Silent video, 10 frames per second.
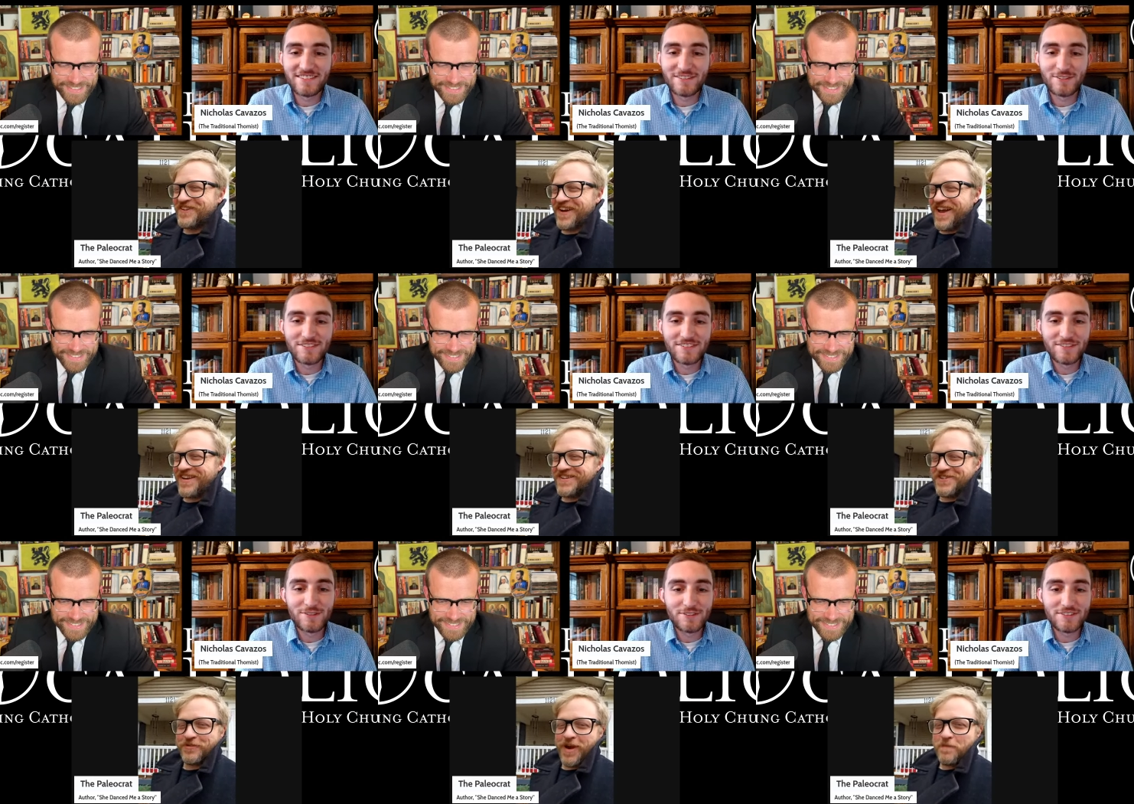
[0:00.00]
Speaker 1: I had to
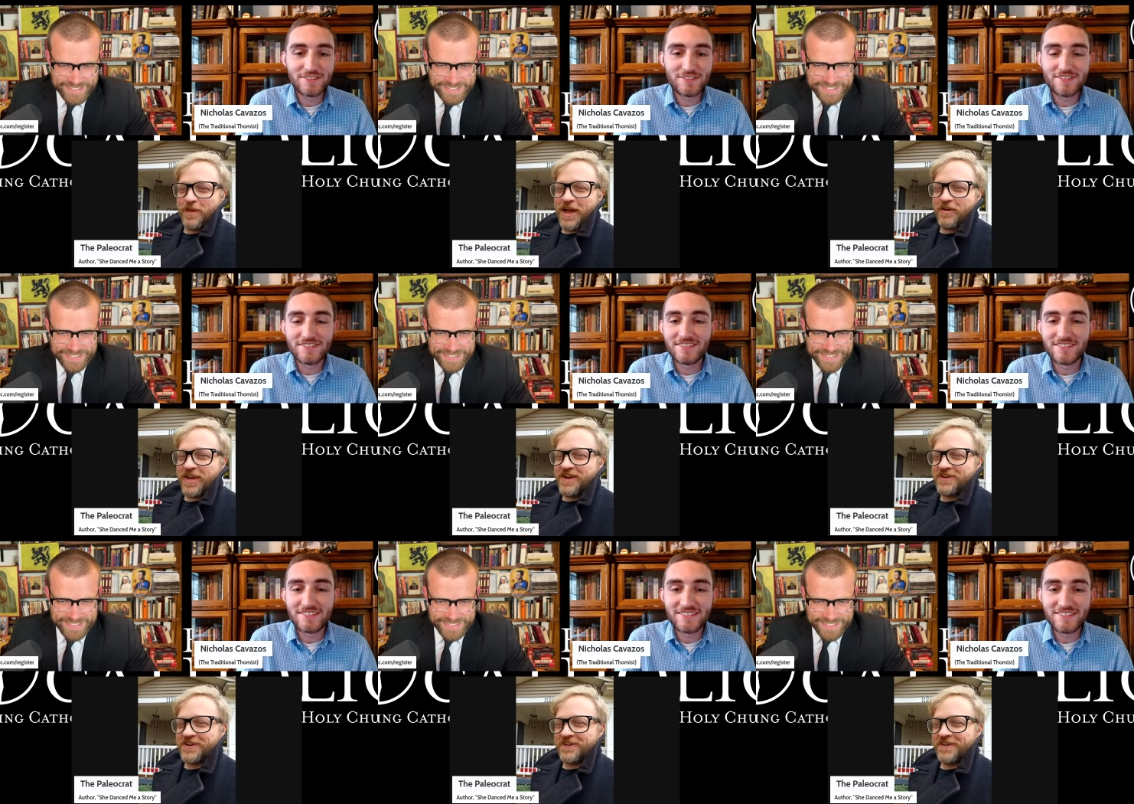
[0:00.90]
scramble out
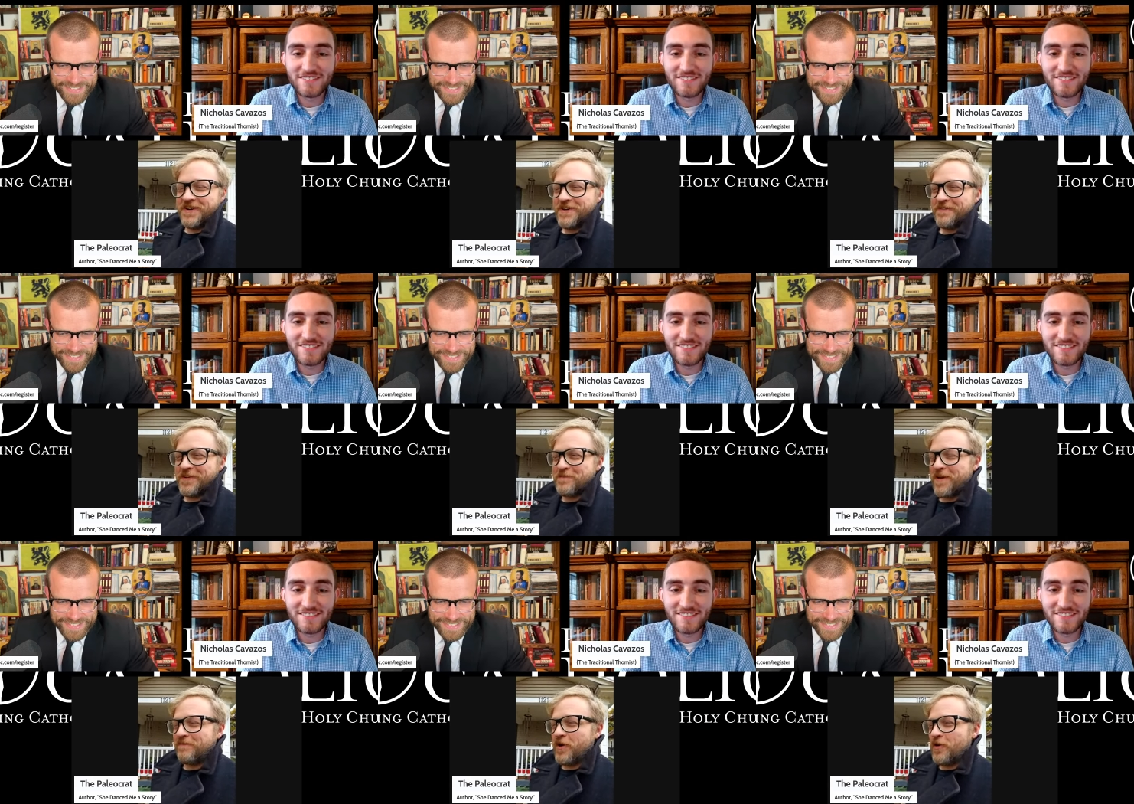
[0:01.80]
here with my
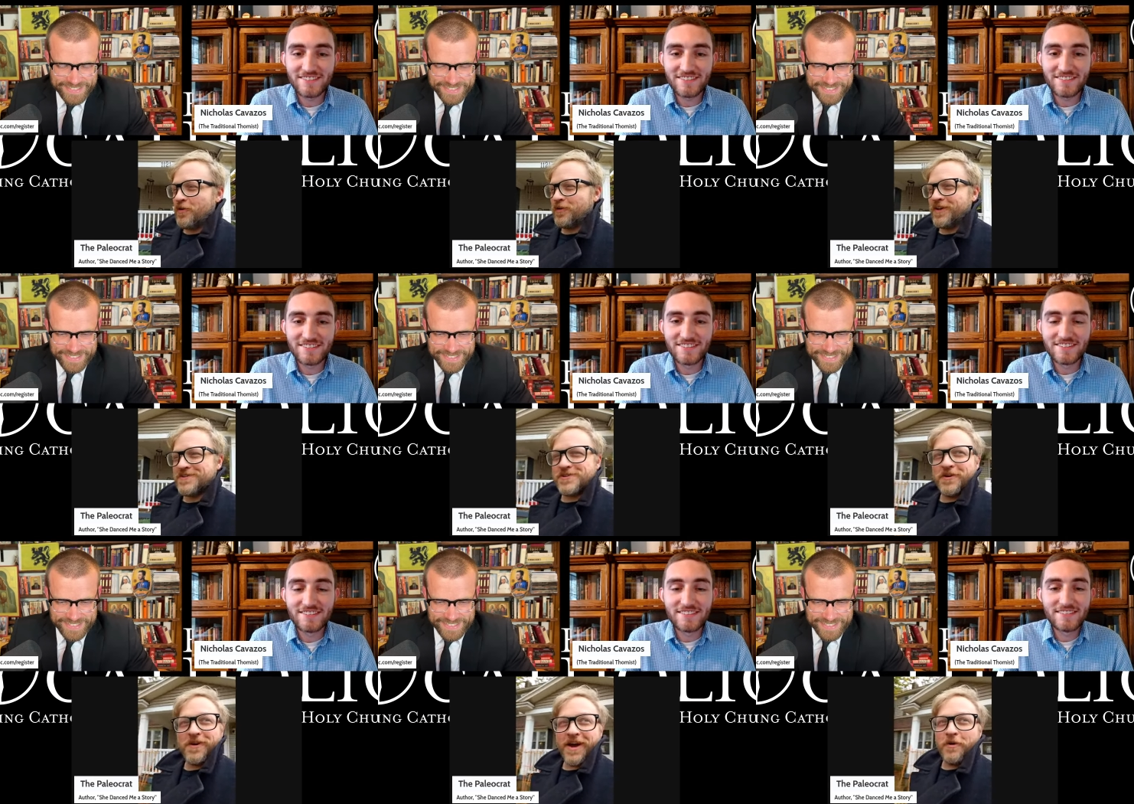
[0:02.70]
phone, and
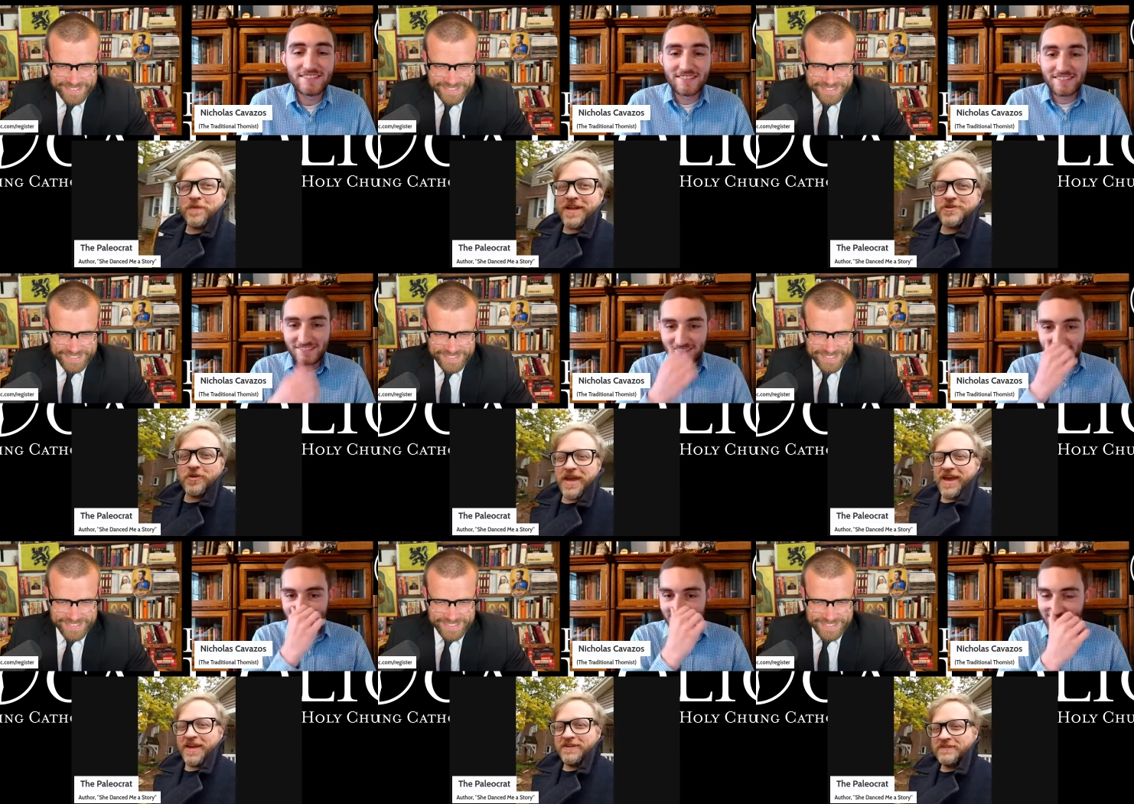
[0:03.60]
so I hope that's
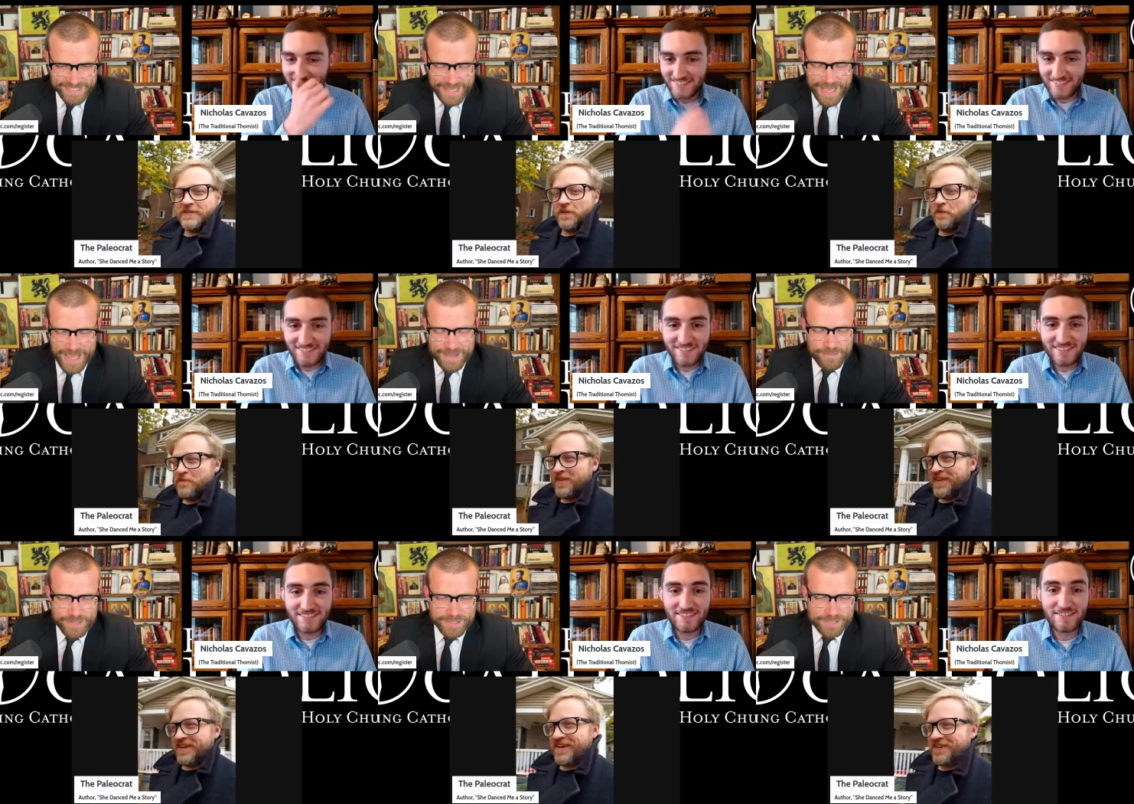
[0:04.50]
okay. I,
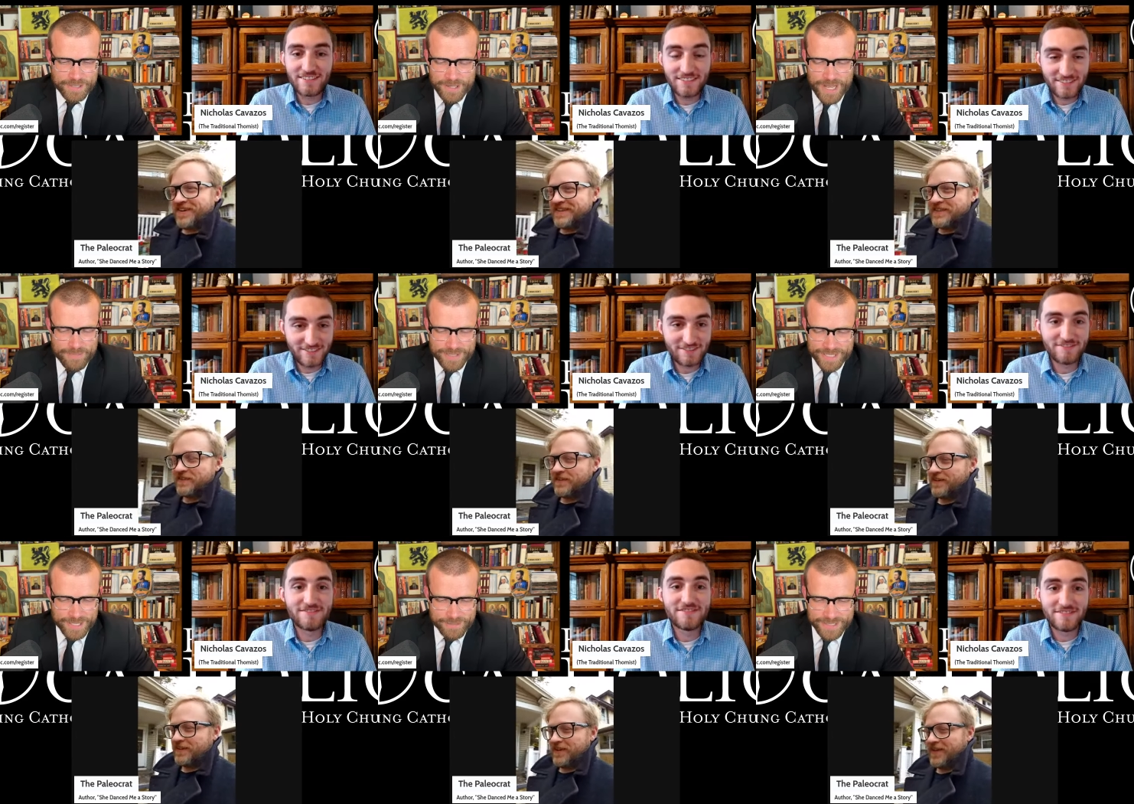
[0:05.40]
we're so
Speaker 2: happy that
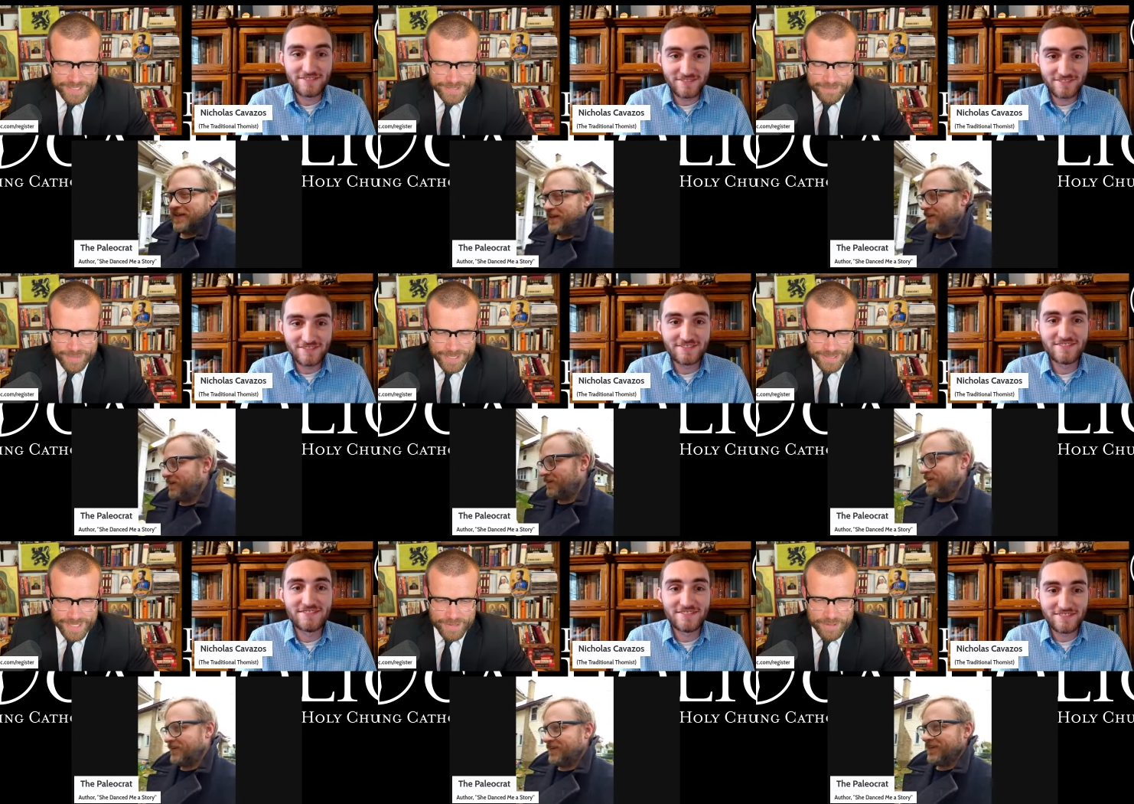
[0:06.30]
you're with us, Paleo
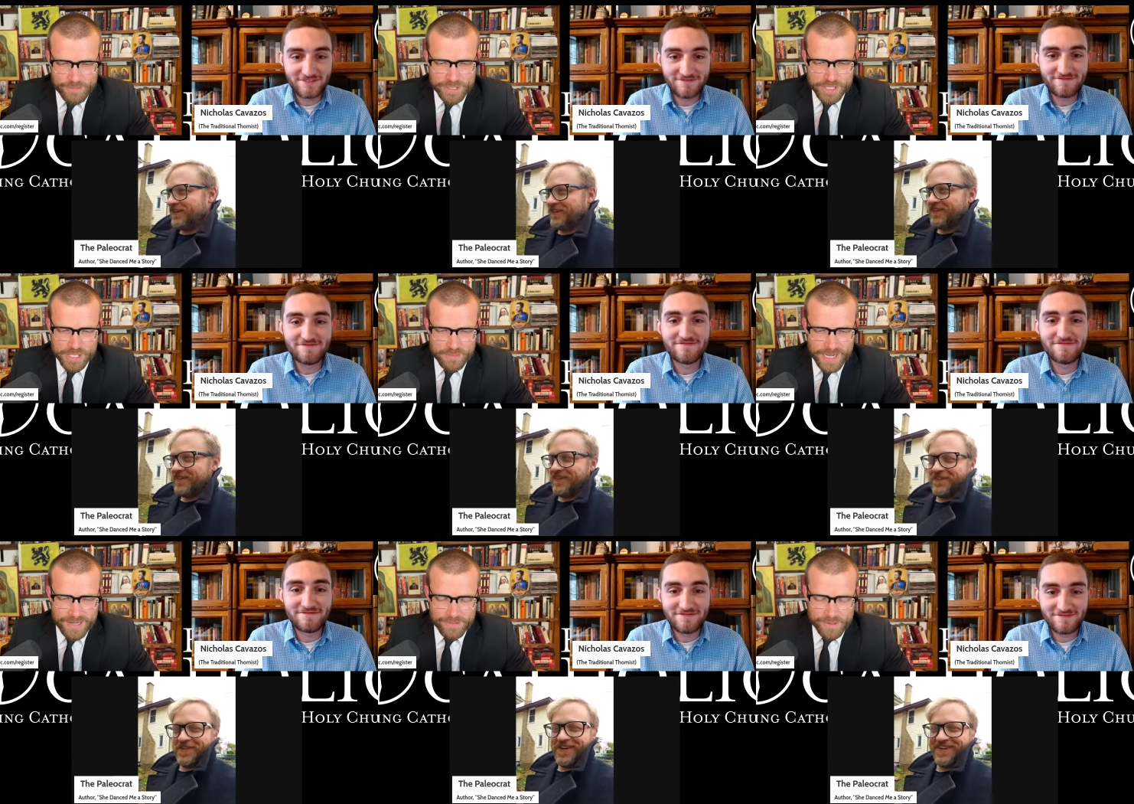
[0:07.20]
Crab. We, we just about
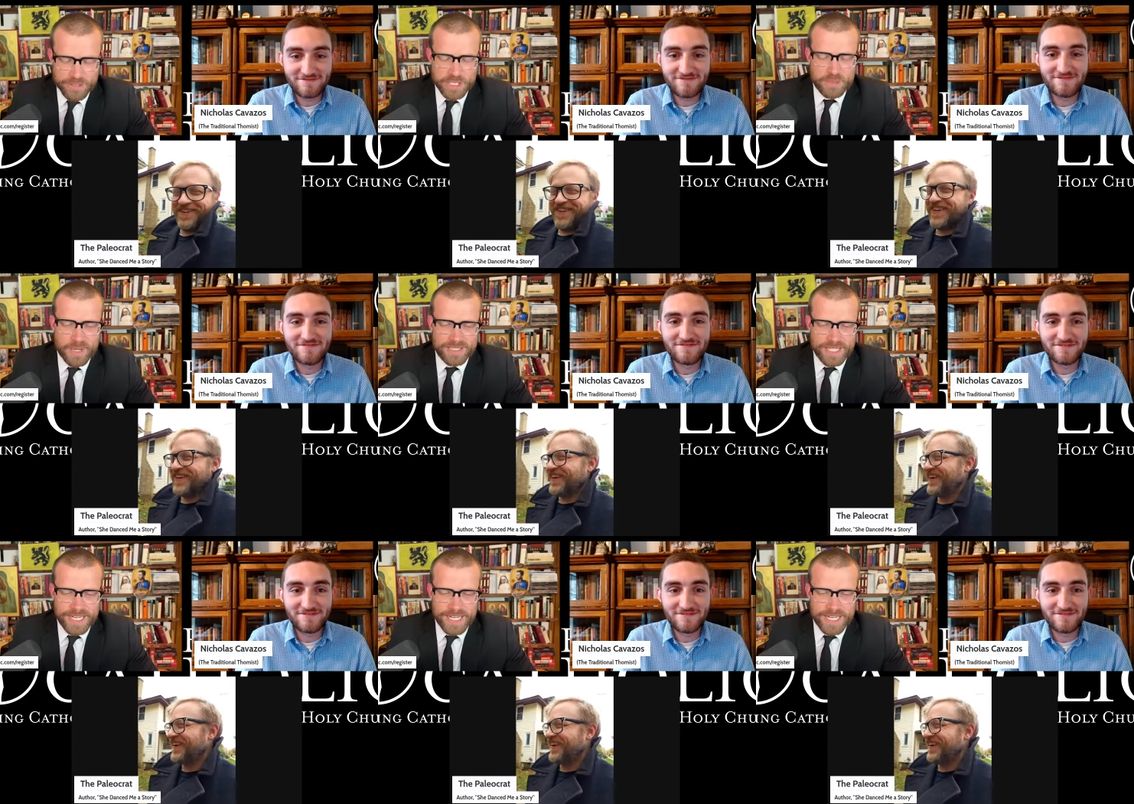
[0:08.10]
we're just about to get